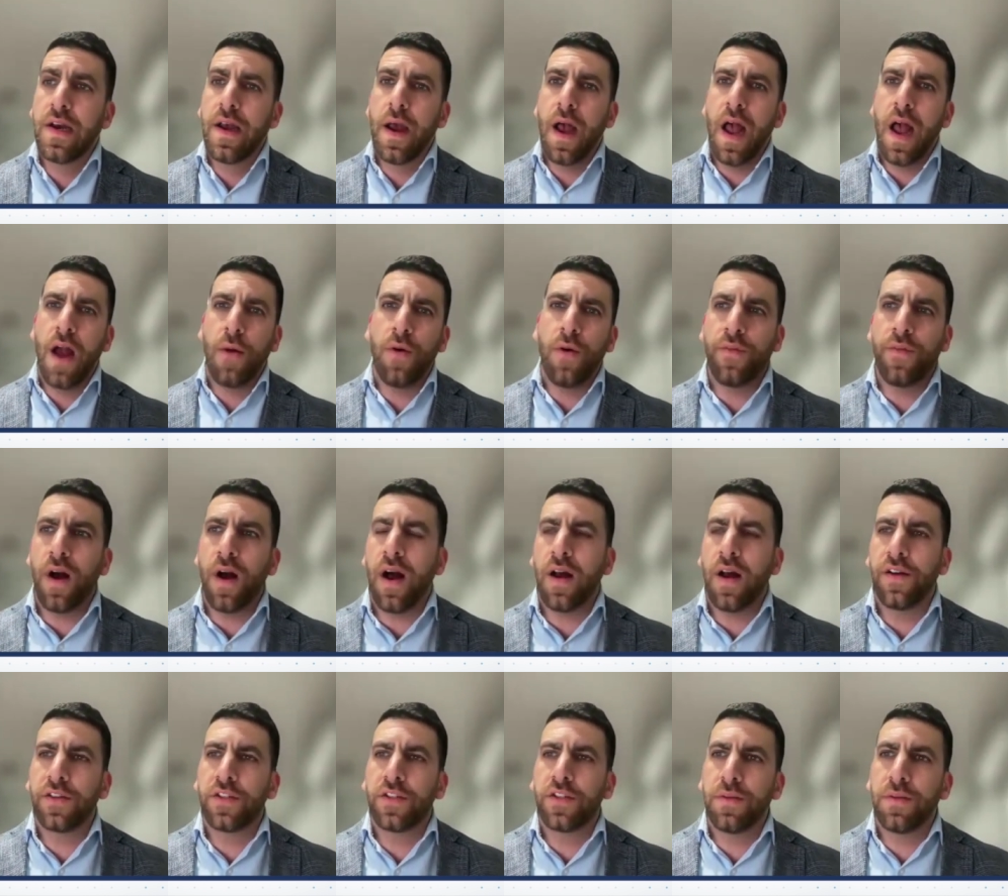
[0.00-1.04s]
However,
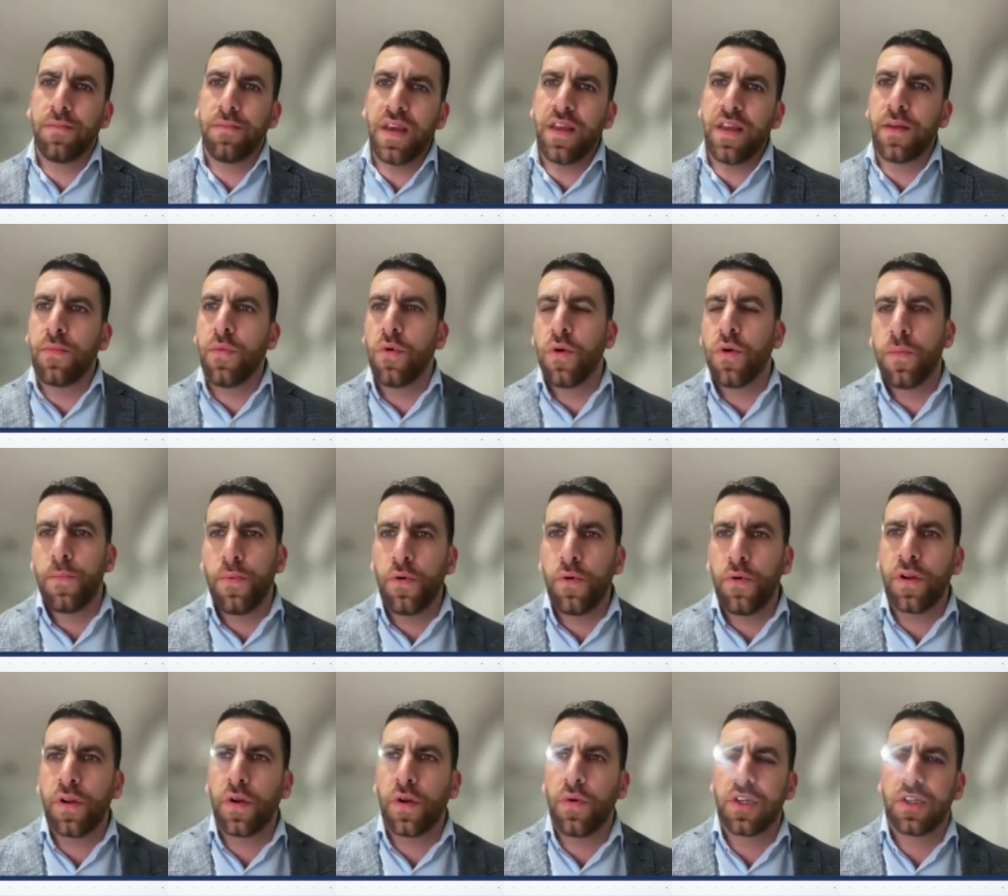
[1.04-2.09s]
to me, the more
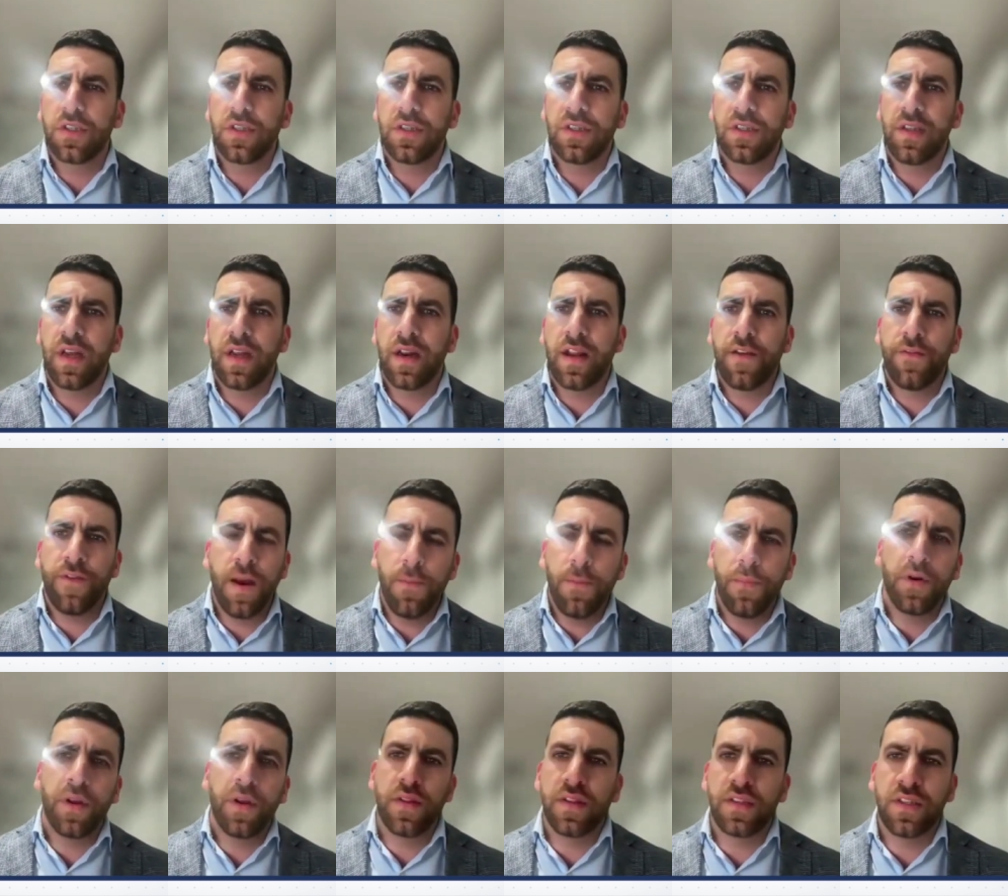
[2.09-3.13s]
important question is that if I'm
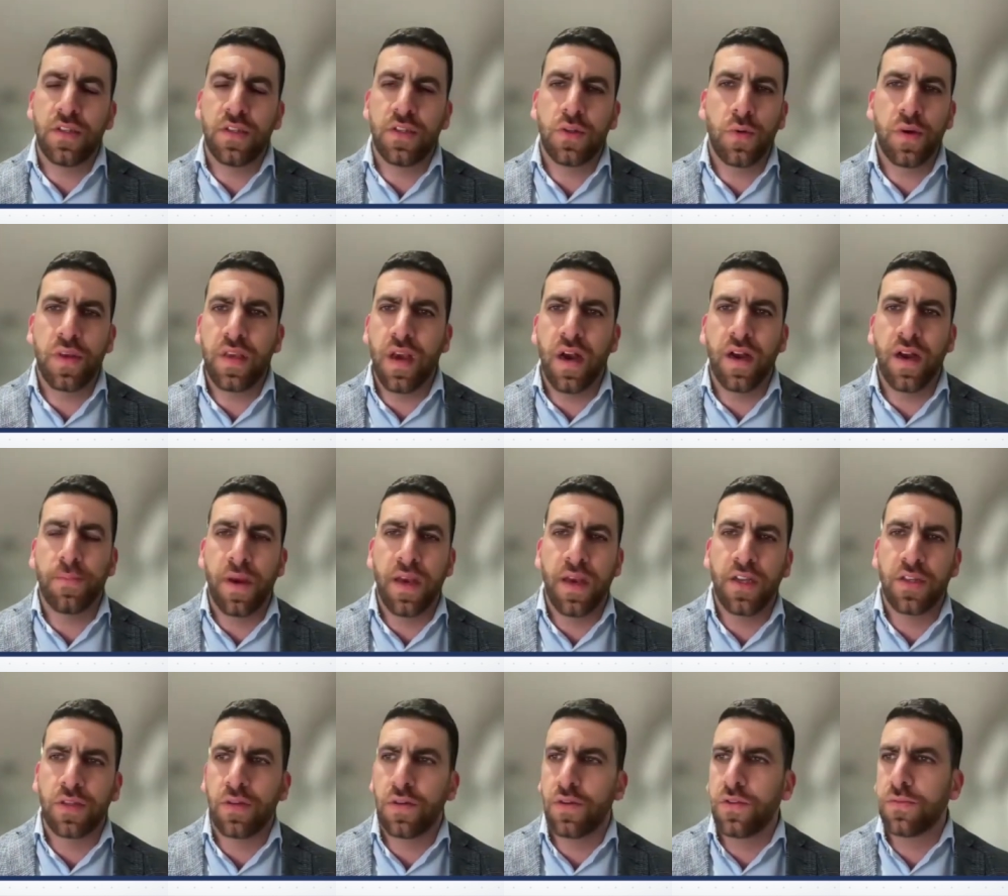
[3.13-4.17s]
putting this into a young
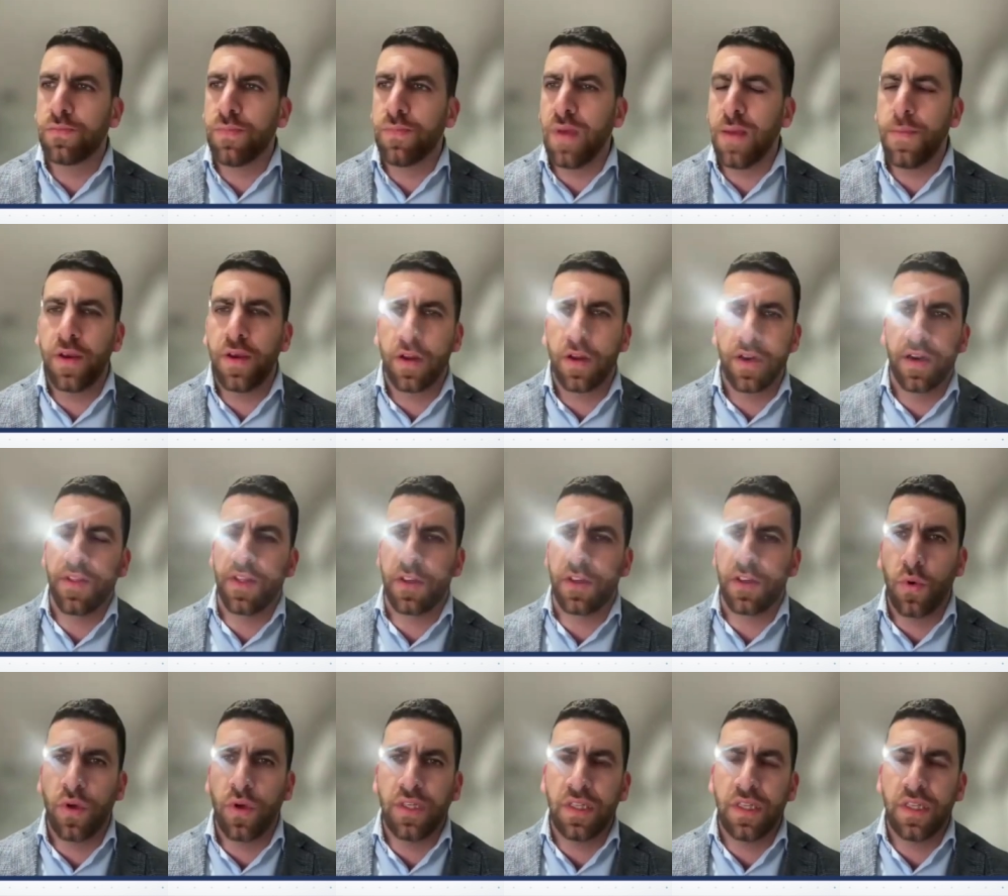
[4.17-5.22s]
patient who's maybe got another
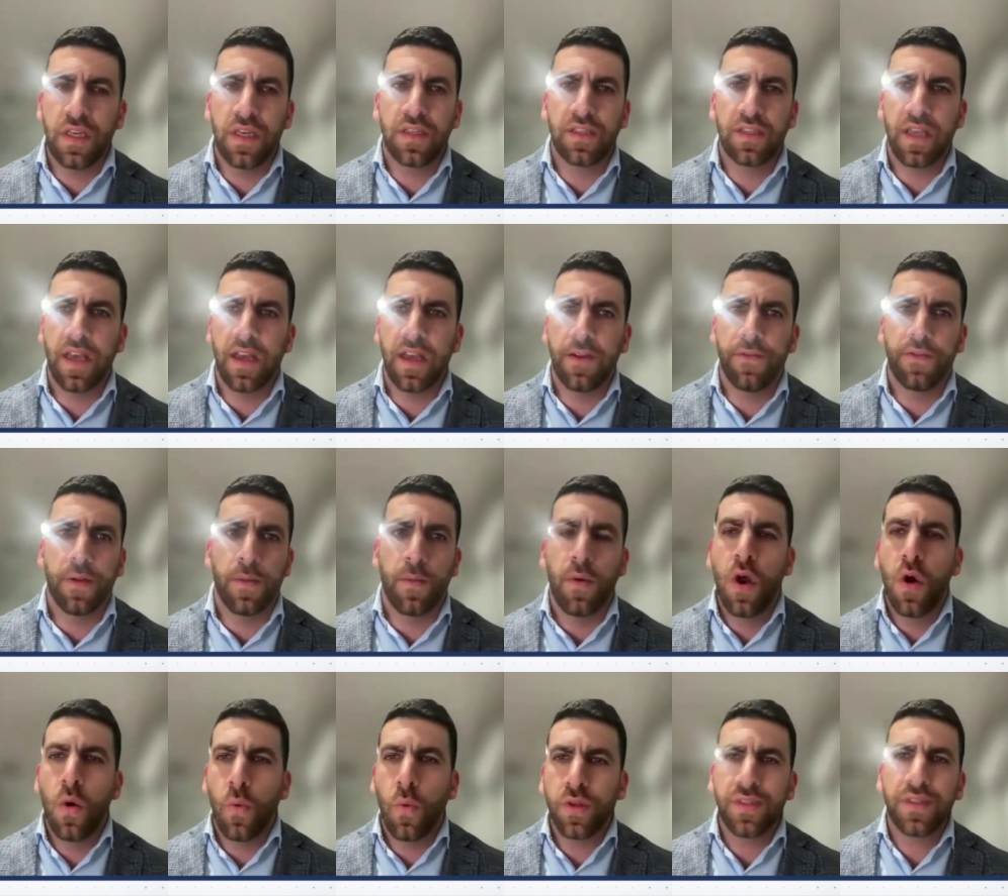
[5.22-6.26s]
20 years ahead of them,
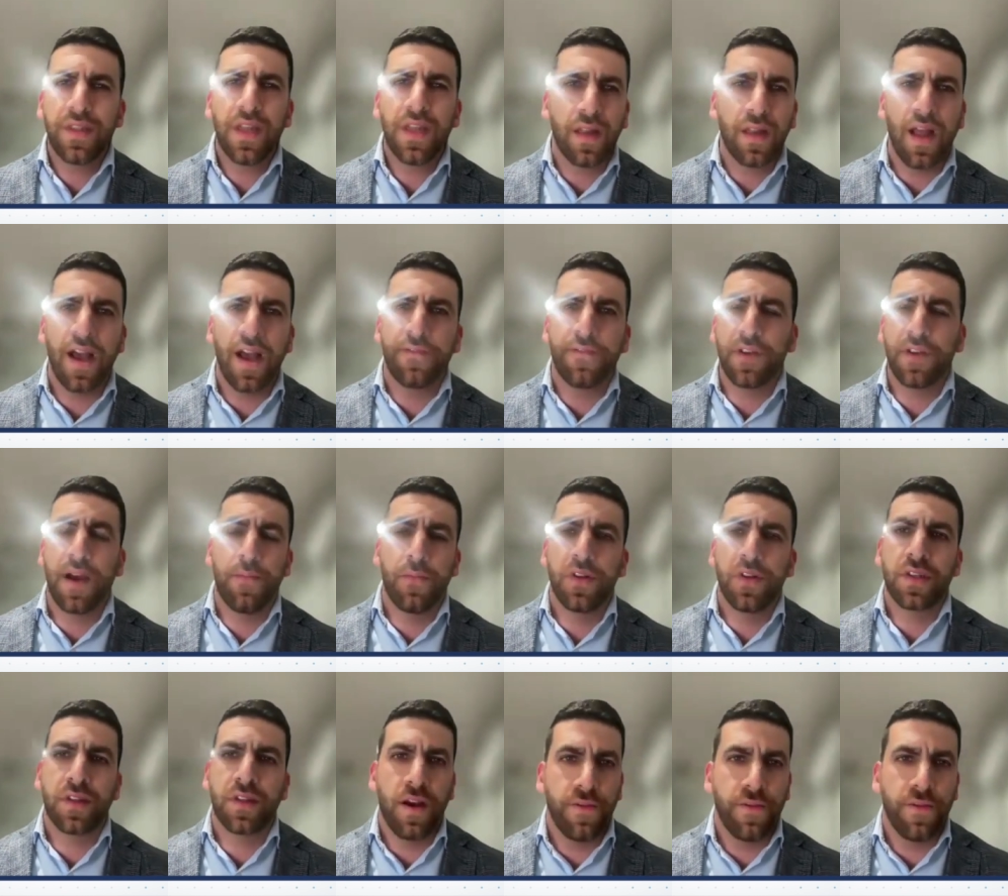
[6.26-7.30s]
what's their lifetime
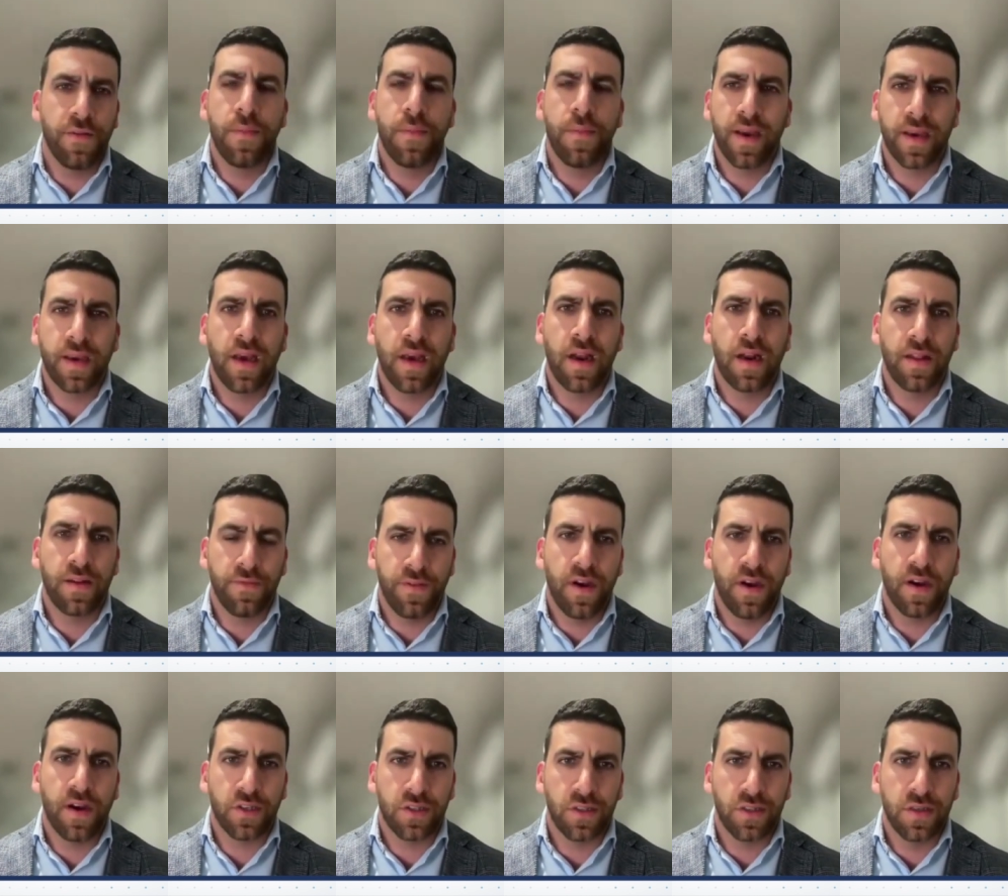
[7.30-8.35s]
risk now for myocardial
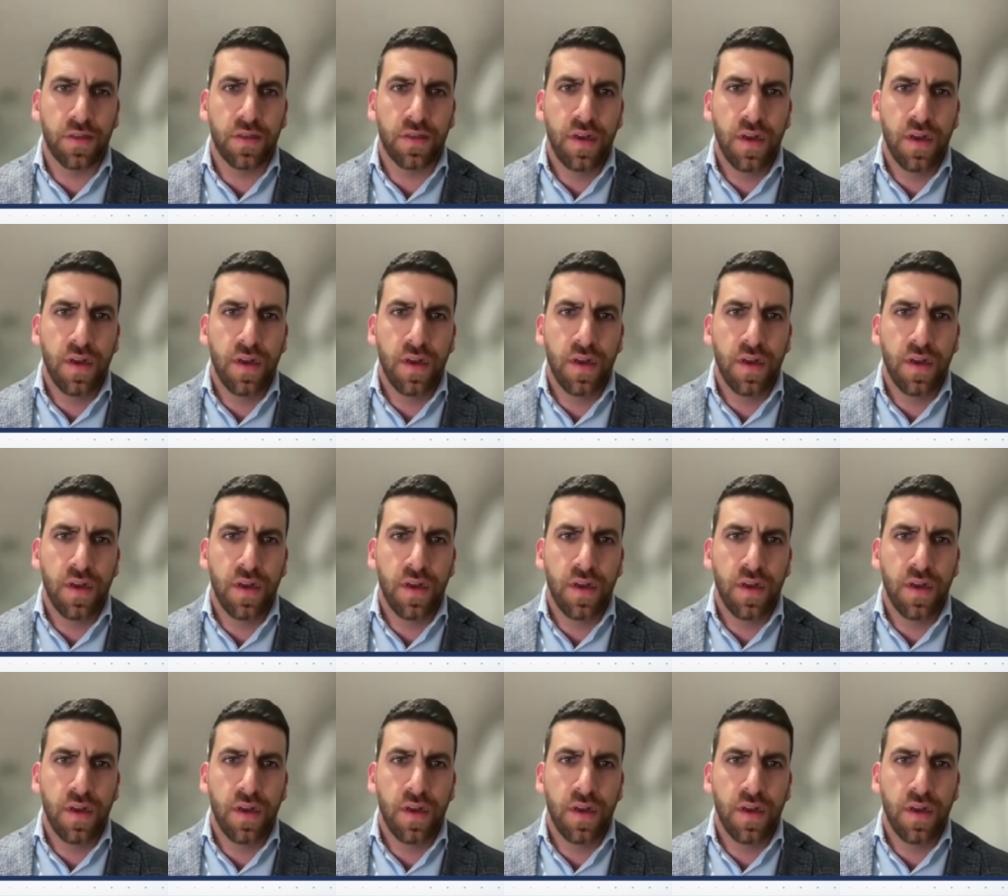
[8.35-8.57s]
infarction?